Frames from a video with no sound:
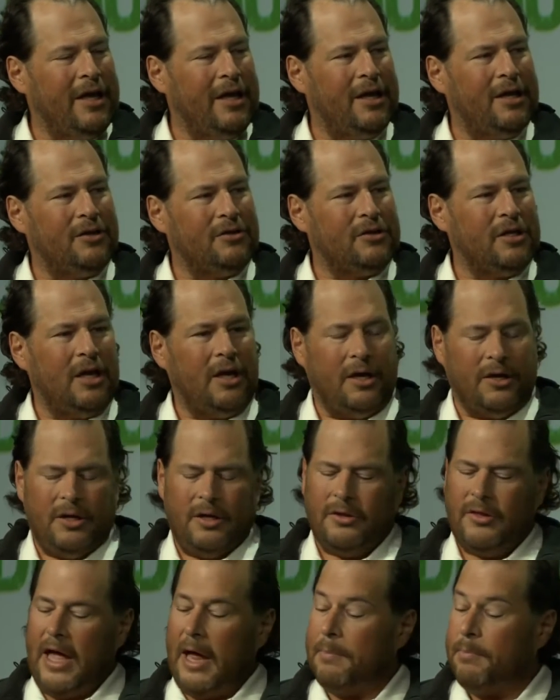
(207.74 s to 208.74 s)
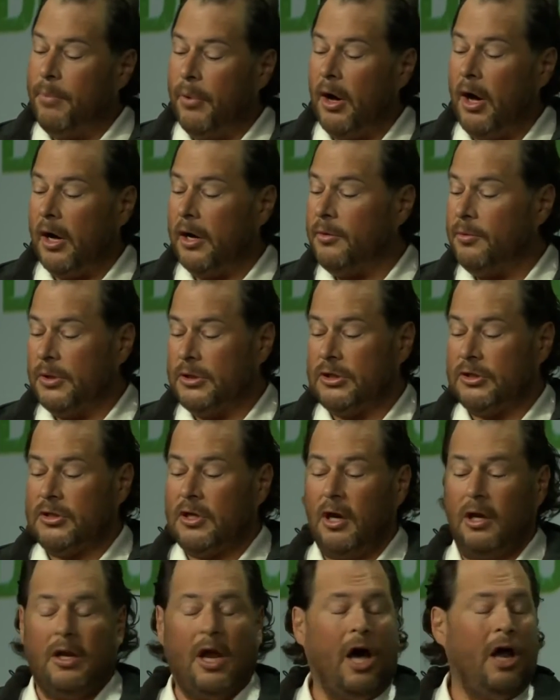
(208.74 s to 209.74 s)
And that book, which is
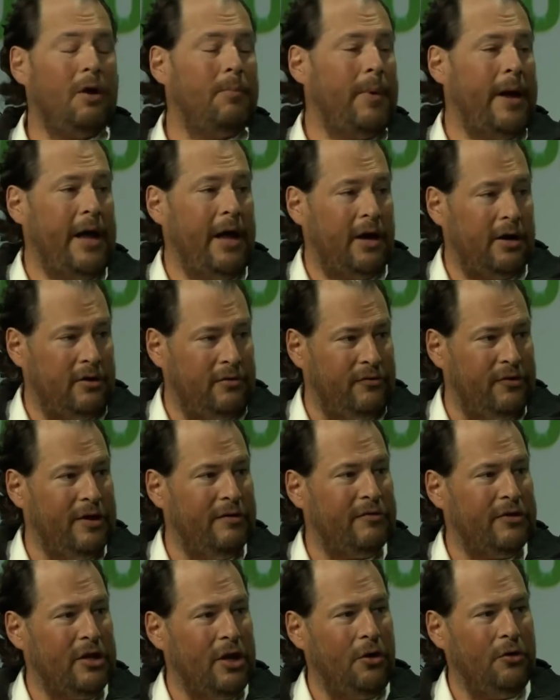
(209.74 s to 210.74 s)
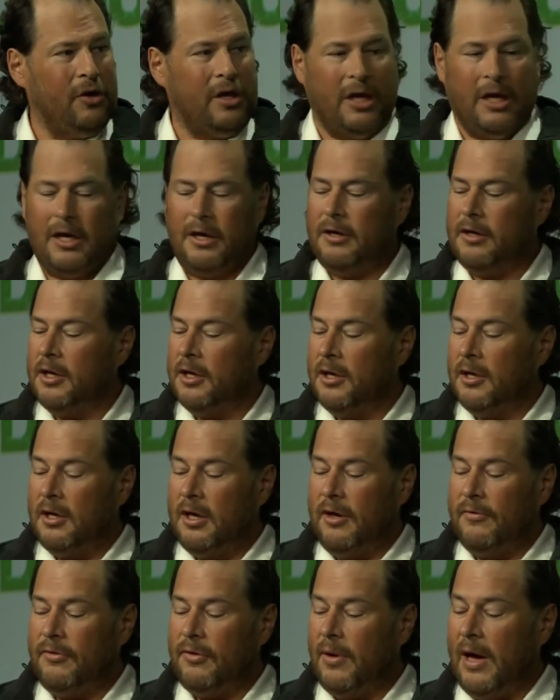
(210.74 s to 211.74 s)
called Autobiography of a Yogi,
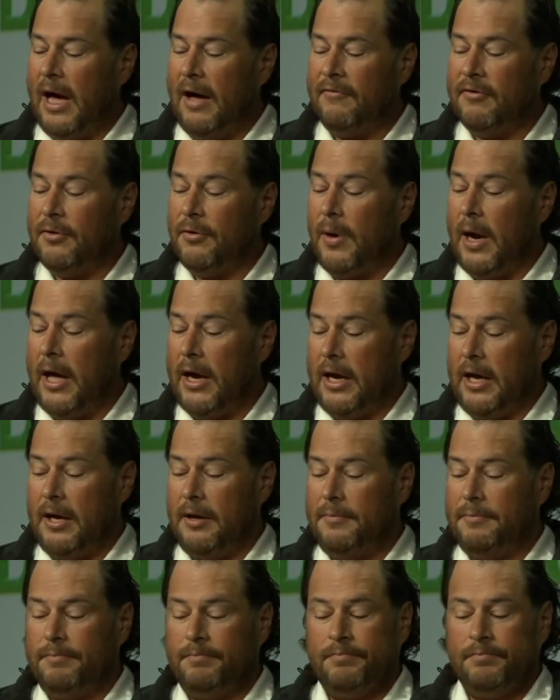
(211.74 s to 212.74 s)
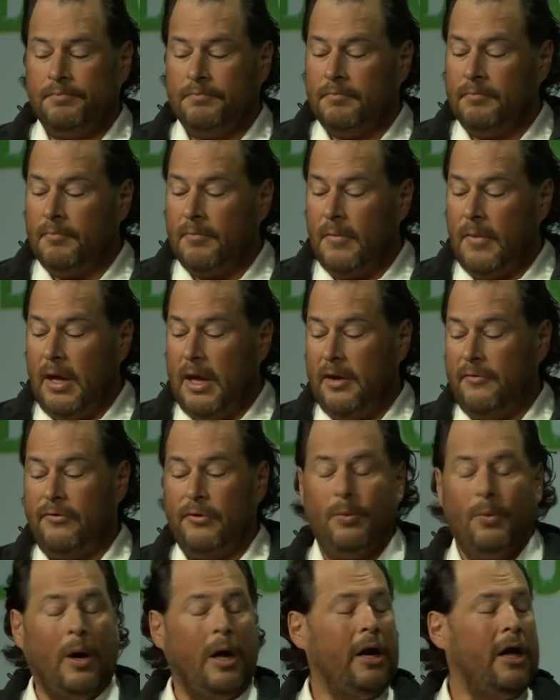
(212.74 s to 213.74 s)
if you haven't read it, and
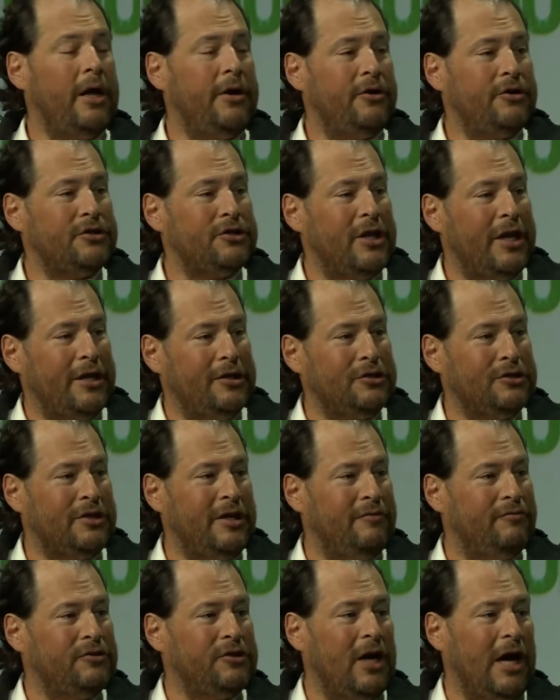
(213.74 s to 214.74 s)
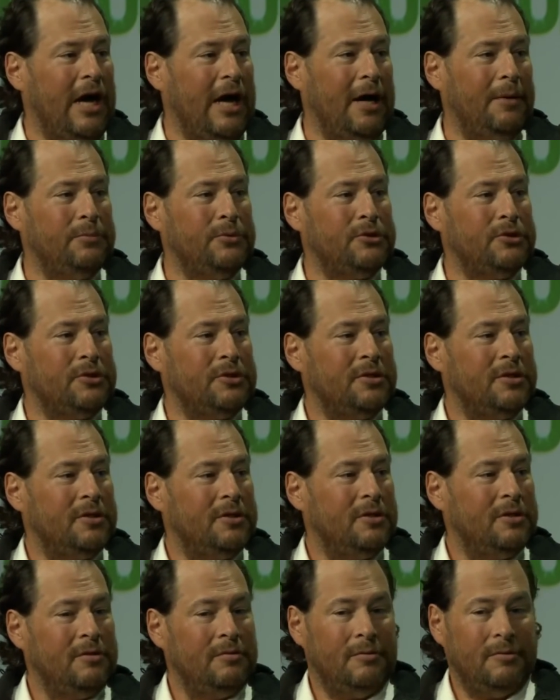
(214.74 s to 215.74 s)
if you want to understand Steve Jobs,
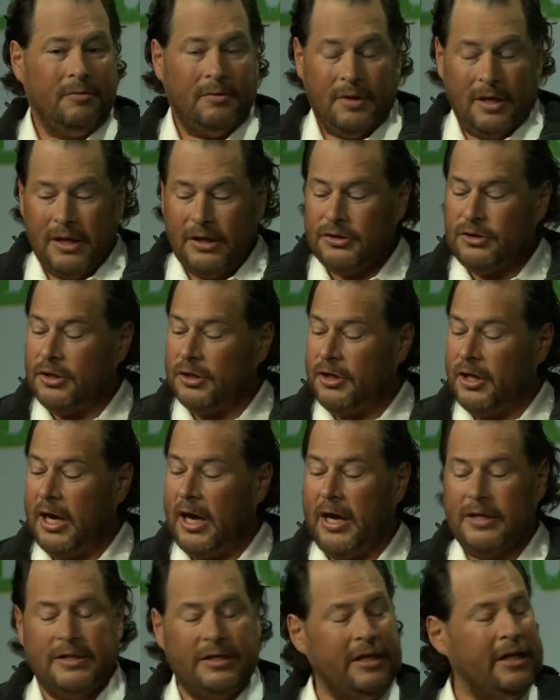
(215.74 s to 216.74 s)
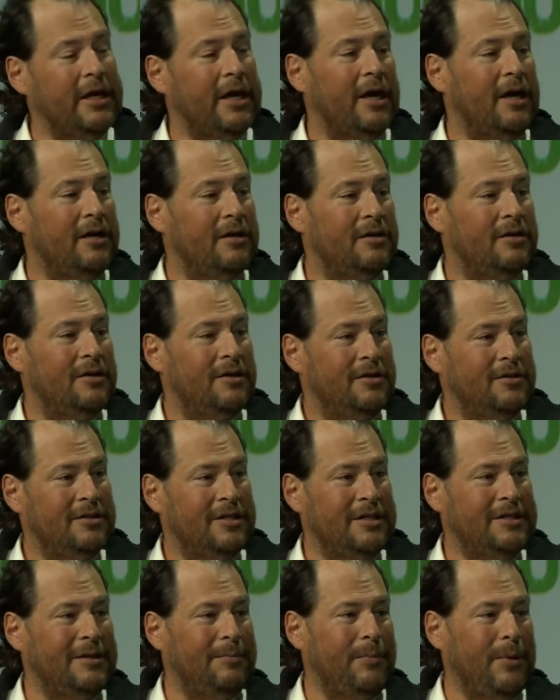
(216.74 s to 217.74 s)
it's a good idea
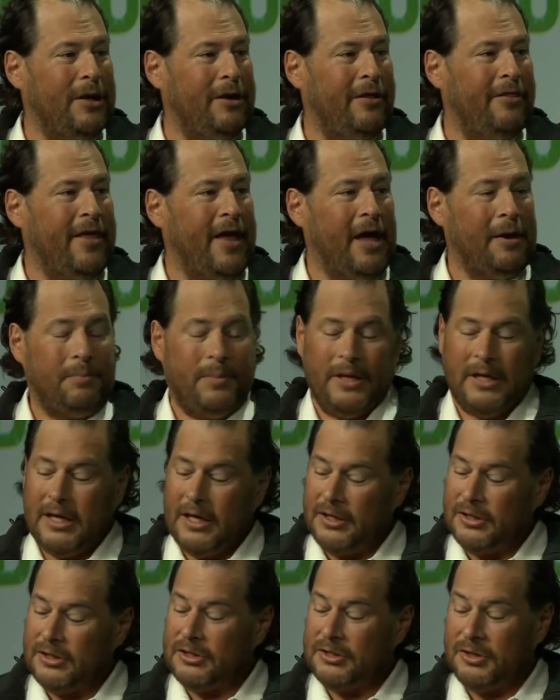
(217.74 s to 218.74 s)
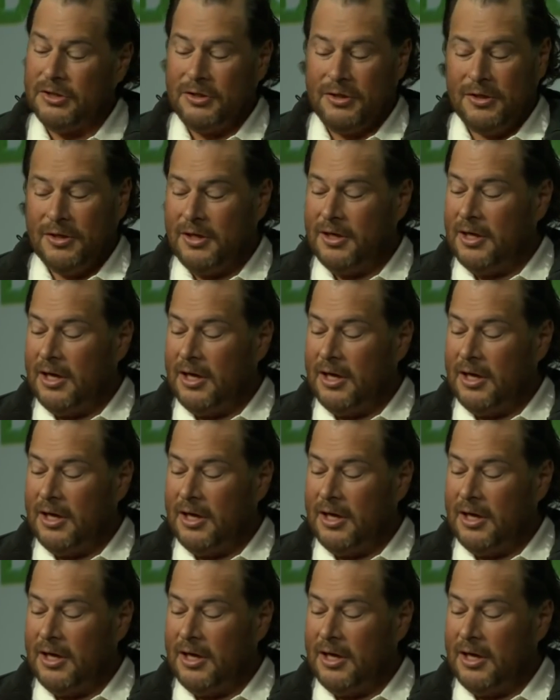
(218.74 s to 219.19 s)
to dip into that, because